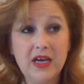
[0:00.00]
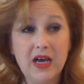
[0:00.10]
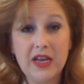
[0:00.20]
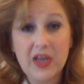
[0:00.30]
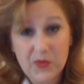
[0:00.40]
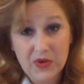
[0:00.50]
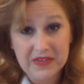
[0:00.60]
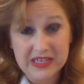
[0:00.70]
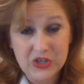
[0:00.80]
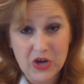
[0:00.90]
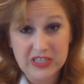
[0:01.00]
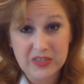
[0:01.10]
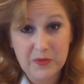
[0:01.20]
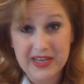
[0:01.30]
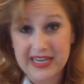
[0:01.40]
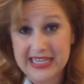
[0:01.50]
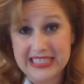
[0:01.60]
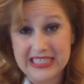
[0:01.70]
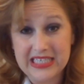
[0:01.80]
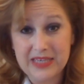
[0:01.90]
A number of us talked to him about
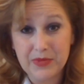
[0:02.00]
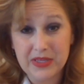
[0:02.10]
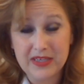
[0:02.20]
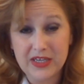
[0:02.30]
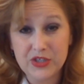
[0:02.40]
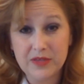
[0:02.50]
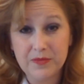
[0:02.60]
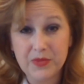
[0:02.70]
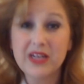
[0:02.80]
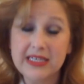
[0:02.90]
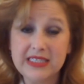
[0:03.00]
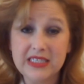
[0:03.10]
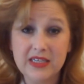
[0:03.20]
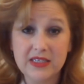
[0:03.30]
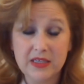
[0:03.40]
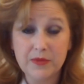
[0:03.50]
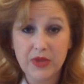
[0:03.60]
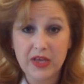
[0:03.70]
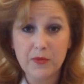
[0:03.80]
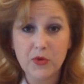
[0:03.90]
ICD implantation, and ICD is an
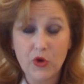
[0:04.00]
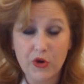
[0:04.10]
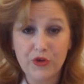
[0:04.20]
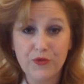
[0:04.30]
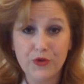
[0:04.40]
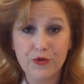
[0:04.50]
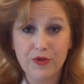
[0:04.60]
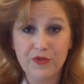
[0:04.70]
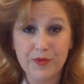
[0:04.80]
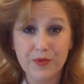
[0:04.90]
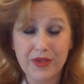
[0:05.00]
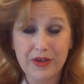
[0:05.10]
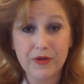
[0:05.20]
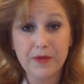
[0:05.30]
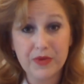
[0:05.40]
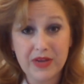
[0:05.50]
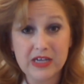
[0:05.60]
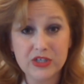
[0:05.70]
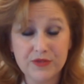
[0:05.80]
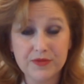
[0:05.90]
implantable cardioverter defibrillator. It
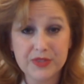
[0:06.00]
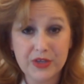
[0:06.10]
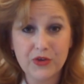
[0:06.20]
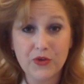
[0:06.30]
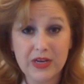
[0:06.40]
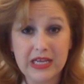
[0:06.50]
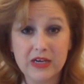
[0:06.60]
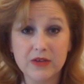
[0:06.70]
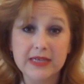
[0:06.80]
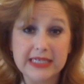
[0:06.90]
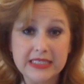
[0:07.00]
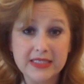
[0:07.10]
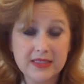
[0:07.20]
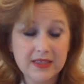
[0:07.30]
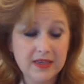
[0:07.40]
protects you from sudden cardiac arrest.